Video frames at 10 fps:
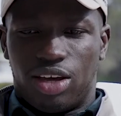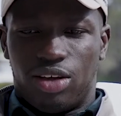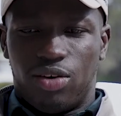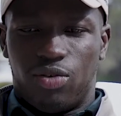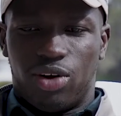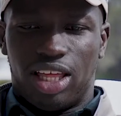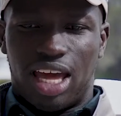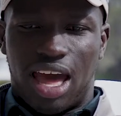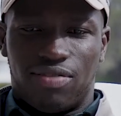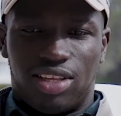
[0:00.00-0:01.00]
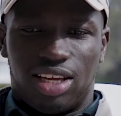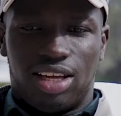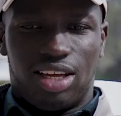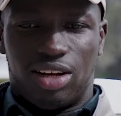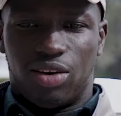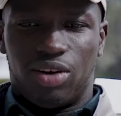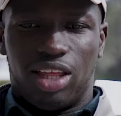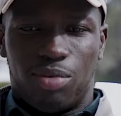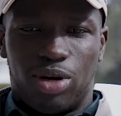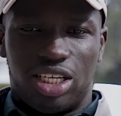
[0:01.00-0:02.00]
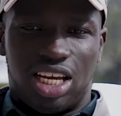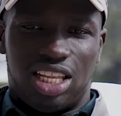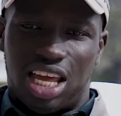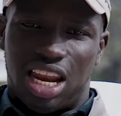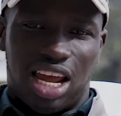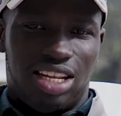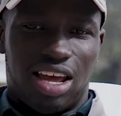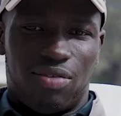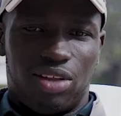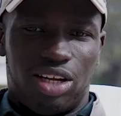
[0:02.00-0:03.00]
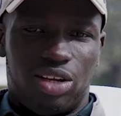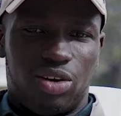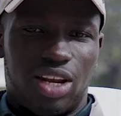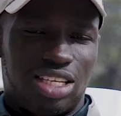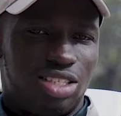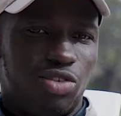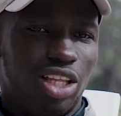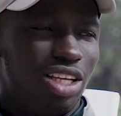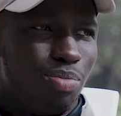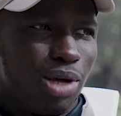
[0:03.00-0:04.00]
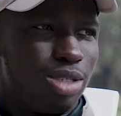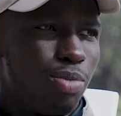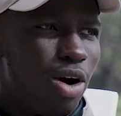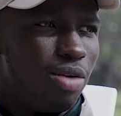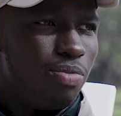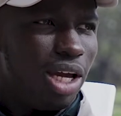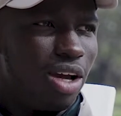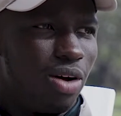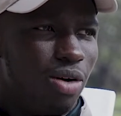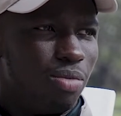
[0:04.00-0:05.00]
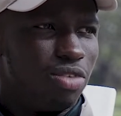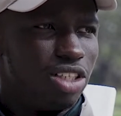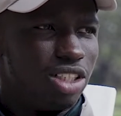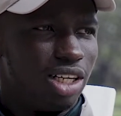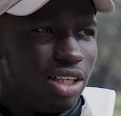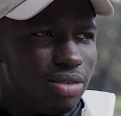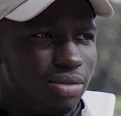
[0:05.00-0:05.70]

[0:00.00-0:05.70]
you really have to, you know, really appreciate that, and I definitely do, and that's really the best part of being home, for sure.